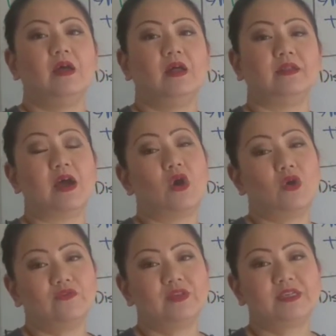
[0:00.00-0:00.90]
Now,
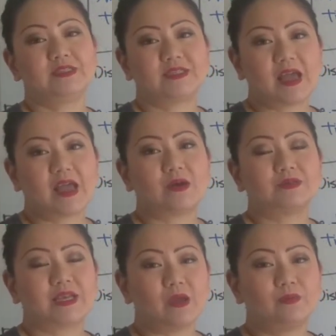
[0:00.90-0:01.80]
hopefully today I
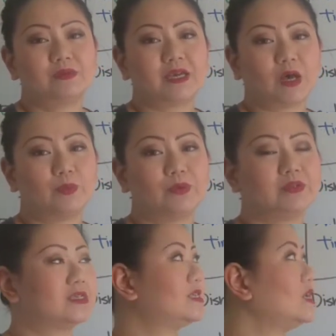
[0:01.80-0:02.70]
was able to help you
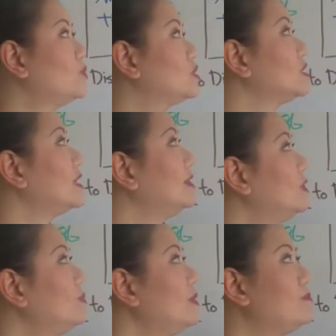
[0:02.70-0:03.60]
distinguish a
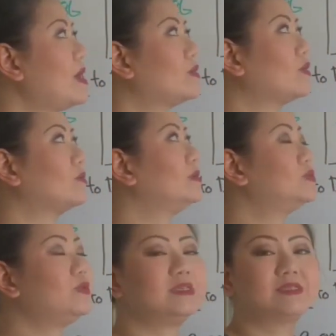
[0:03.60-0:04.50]
little bit better
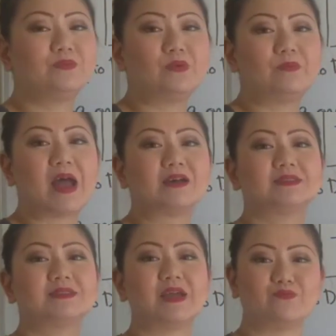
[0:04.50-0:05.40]
between simple
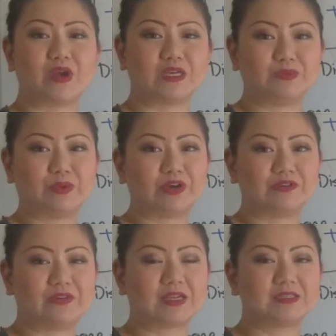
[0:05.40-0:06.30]
past and present
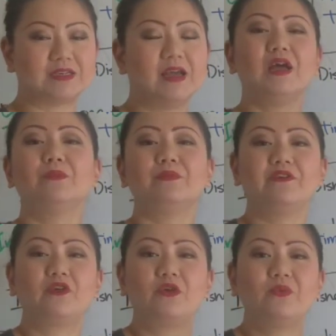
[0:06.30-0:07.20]
perfect.
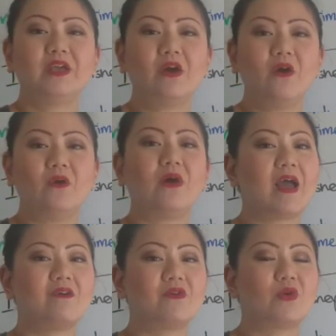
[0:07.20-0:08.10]
Before we go, I
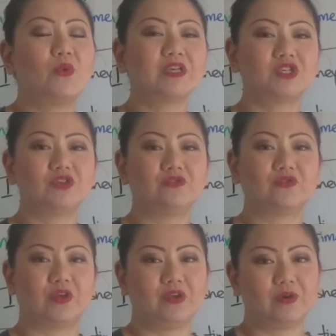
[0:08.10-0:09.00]
have a question
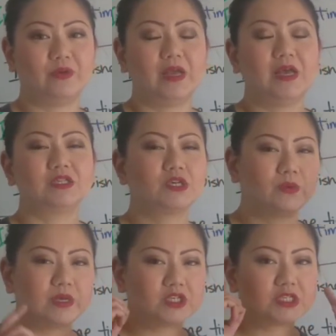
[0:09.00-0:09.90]
for you. So
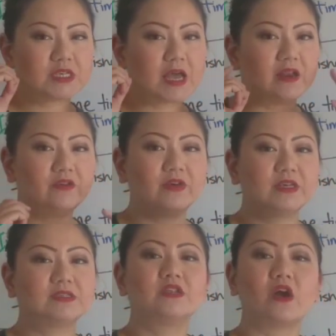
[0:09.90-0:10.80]
it's just kind of a
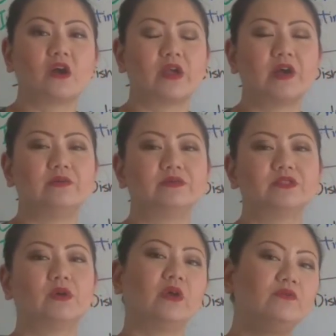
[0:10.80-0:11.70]
scenario.
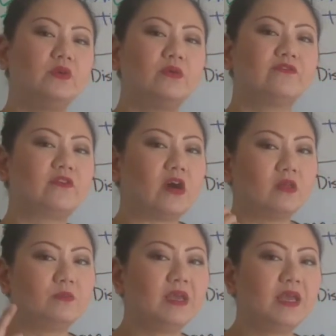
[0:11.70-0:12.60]
So if you would follow
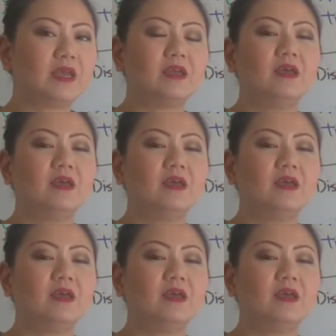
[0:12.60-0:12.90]
me